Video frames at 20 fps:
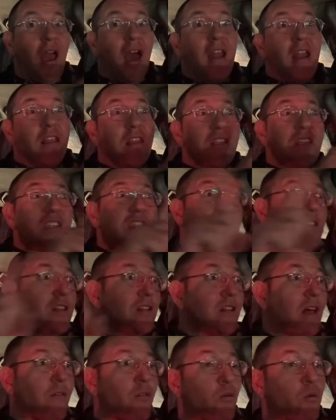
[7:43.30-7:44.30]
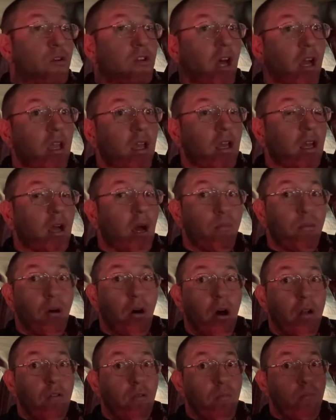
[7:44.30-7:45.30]
And at the city level, we're talking a
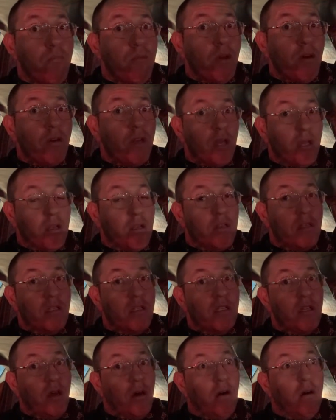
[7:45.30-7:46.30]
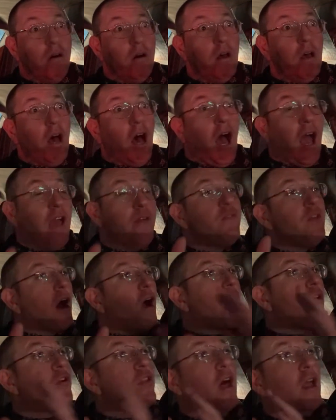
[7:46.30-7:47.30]
couple $100 million still. I have
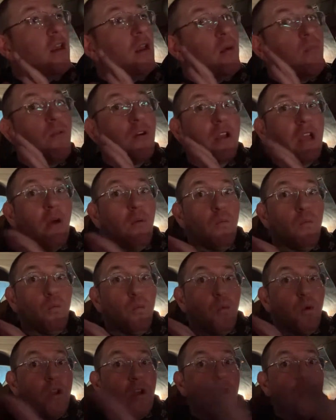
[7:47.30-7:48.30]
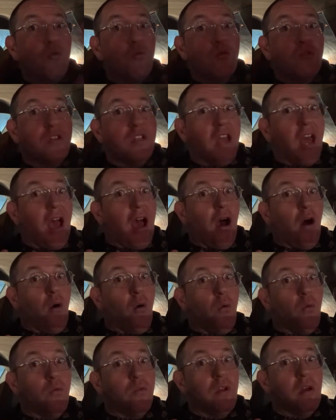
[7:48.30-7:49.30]
not heard that number get winnowed
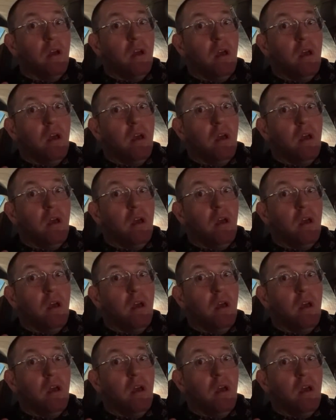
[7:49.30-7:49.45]
down.